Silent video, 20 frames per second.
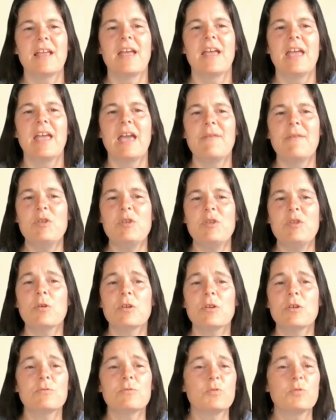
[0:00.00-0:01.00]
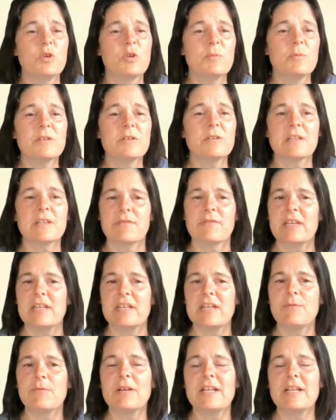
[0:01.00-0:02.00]
Have you heard rumors of
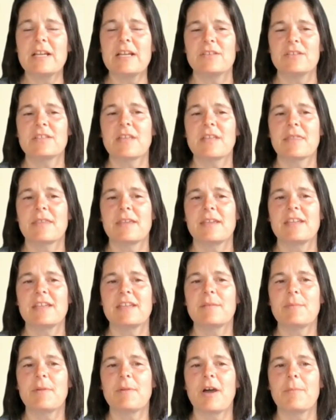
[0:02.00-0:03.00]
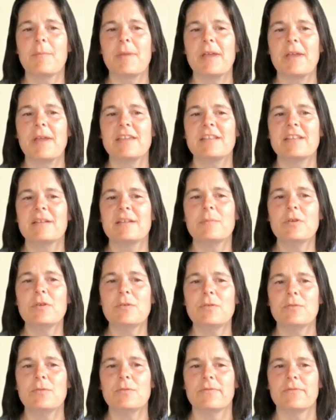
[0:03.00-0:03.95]
anyone else thinking about making a move?